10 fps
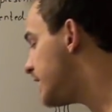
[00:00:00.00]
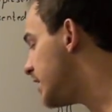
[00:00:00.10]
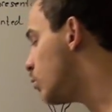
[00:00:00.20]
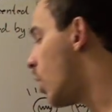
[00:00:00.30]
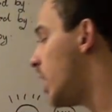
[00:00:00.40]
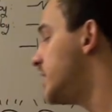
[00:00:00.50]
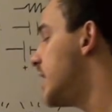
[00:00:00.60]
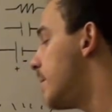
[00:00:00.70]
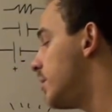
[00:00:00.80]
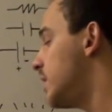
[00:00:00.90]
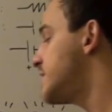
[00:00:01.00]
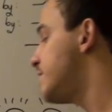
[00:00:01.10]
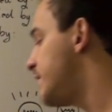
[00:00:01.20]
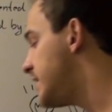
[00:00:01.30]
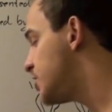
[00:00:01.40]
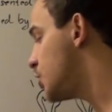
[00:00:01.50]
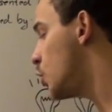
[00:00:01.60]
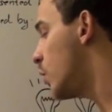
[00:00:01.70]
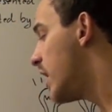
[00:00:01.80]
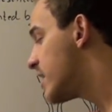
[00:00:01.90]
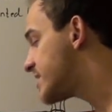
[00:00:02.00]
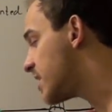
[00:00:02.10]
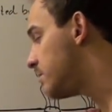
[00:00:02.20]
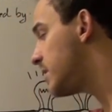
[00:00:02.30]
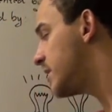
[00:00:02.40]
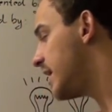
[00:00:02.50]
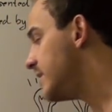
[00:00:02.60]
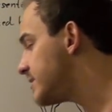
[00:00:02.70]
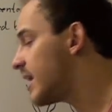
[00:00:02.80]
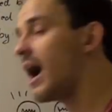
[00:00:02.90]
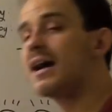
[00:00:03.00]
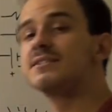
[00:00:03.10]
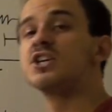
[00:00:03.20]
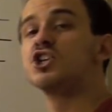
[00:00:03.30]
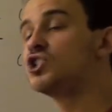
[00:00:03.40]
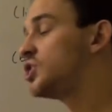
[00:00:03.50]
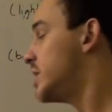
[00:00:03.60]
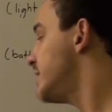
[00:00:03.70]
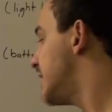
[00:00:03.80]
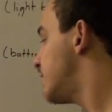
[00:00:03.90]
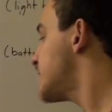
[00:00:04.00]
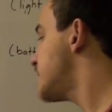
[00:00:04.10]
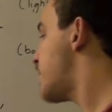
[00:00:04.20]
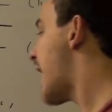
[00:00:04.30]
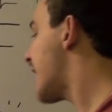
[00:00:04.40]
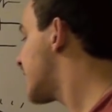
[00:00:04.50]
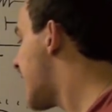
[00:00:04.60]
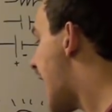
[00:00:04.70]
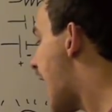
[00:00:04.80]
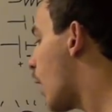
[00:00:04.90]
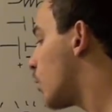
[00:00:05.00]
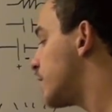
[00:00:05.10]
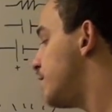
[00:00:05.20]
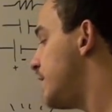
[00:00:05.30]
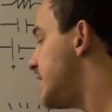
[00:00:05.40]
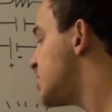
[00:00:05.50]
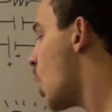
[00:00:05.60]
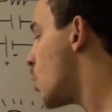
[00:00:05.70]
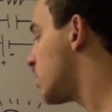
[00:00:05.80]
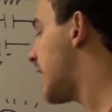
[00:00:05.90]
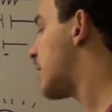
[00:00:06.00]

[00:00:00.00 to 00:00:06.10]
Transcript: V1 plus V2. Summing these guys should give us back our V total,